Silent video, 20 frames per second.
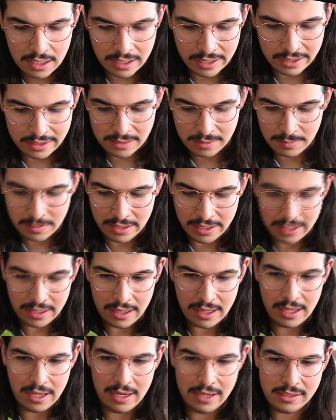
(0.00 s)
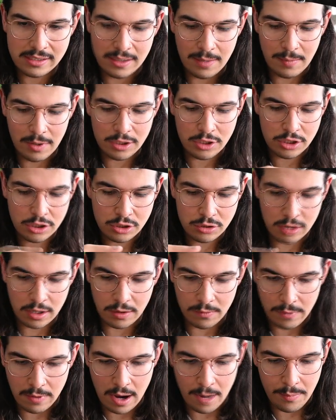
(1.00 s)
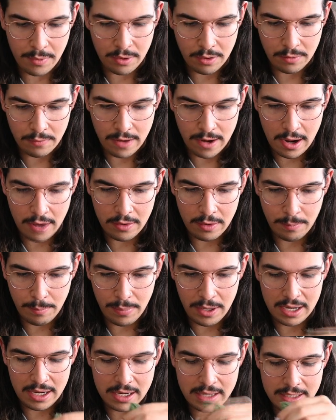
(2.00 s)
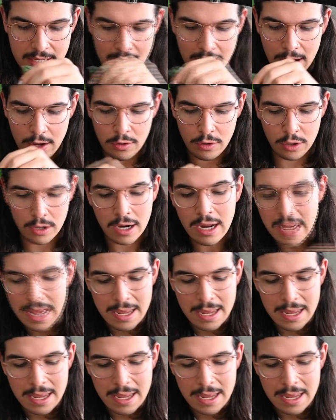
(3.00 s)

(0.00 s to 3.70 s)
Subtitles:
like something like this. I might just try to wrap it around and pin it down, or